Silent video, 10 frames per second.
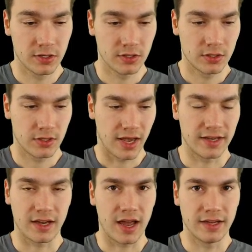And
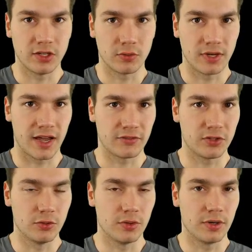I don't have
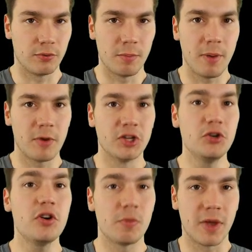to remember a new
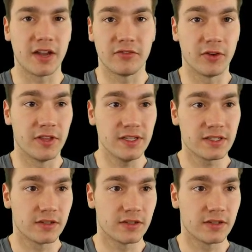command for this,